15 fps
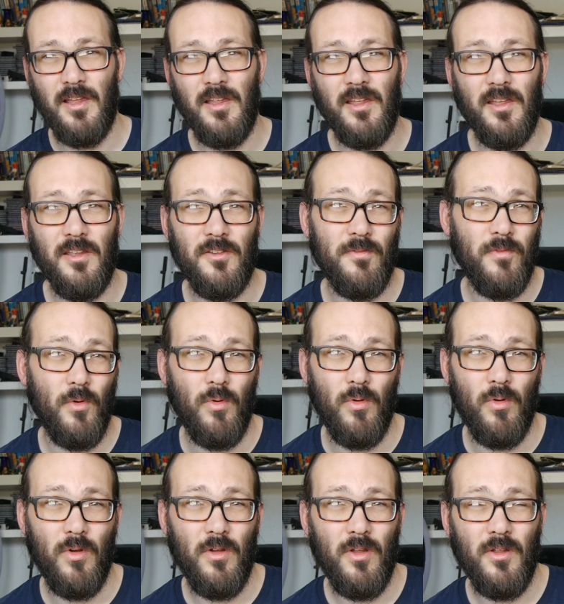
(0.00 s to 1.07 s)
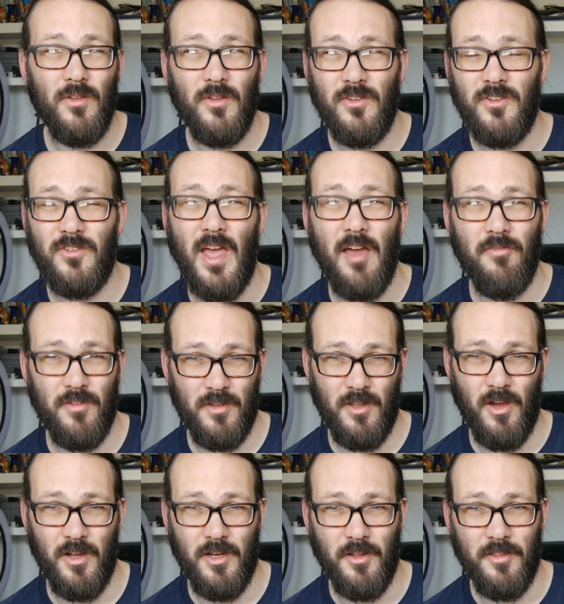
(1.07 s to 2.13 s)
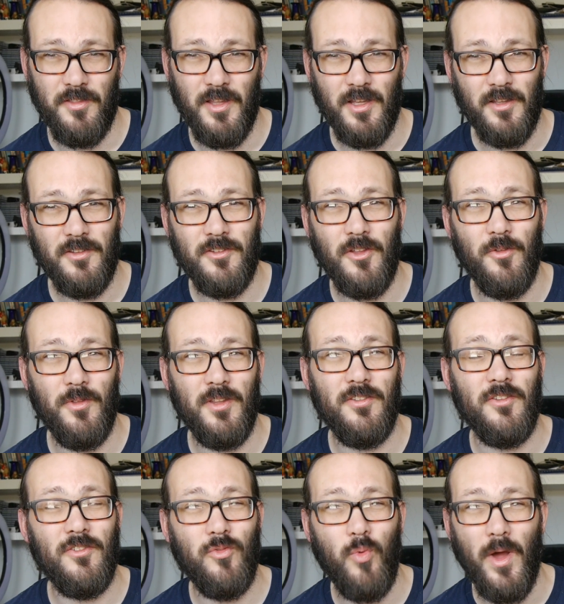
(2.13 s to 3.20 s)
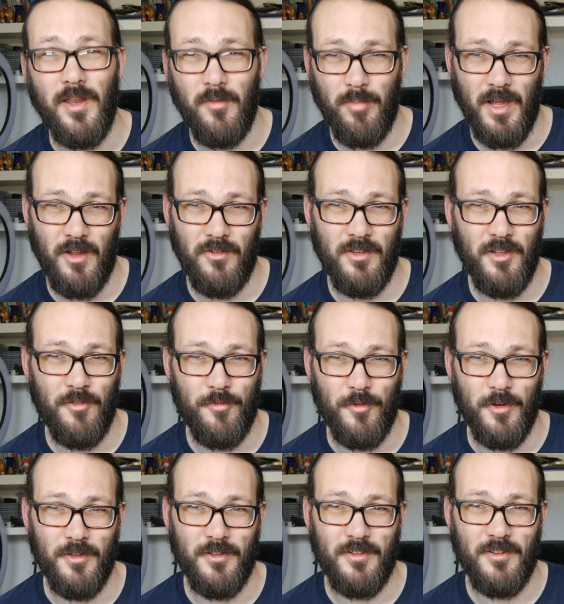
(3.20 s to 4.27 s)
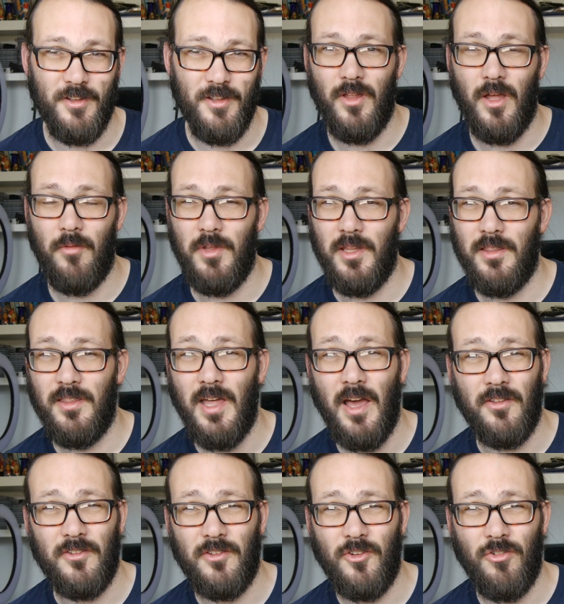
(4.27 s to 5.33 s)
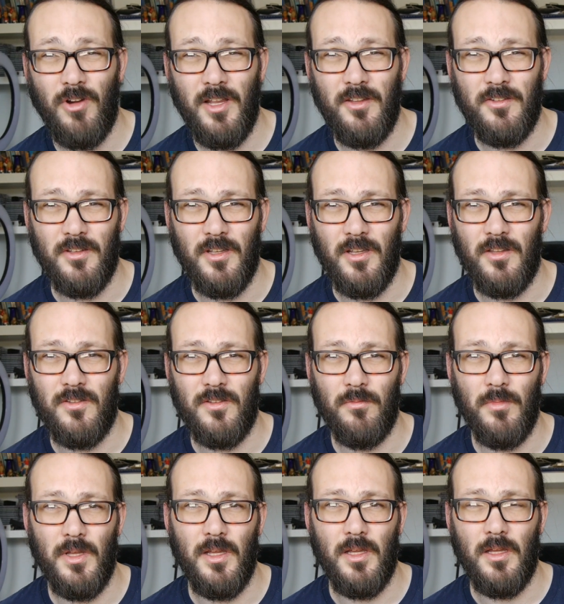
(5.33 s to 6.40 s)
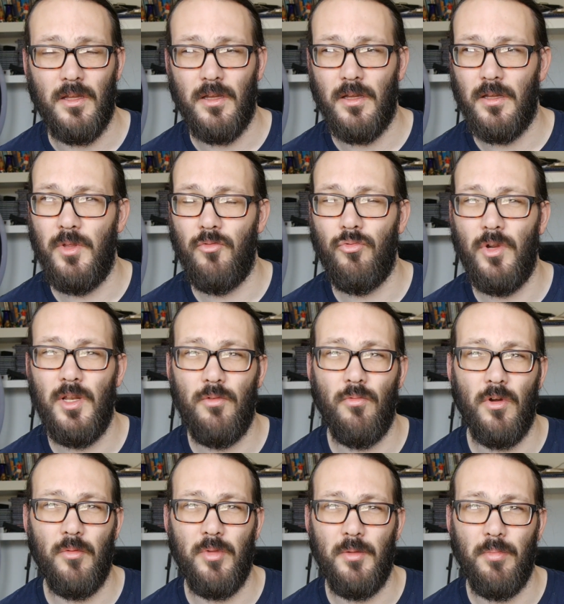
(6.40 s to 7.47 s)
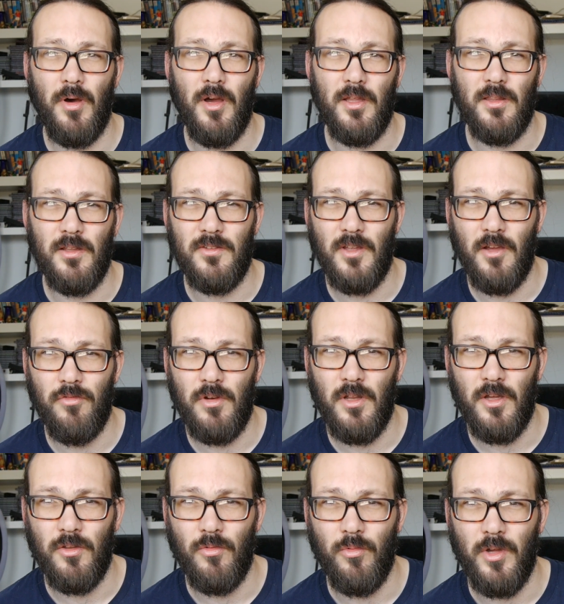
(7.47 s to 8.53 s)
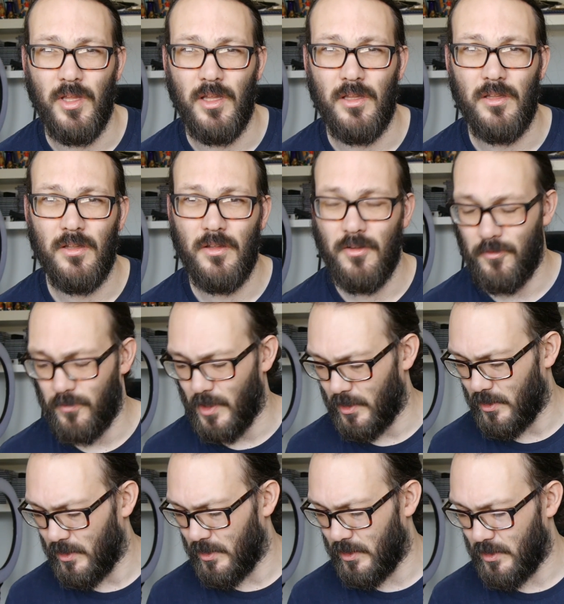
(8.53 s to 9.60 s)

is $479 I think, so there's a £20 difference. I mean, that's crazy to me. You really want to be buying this every day of the week, frankly.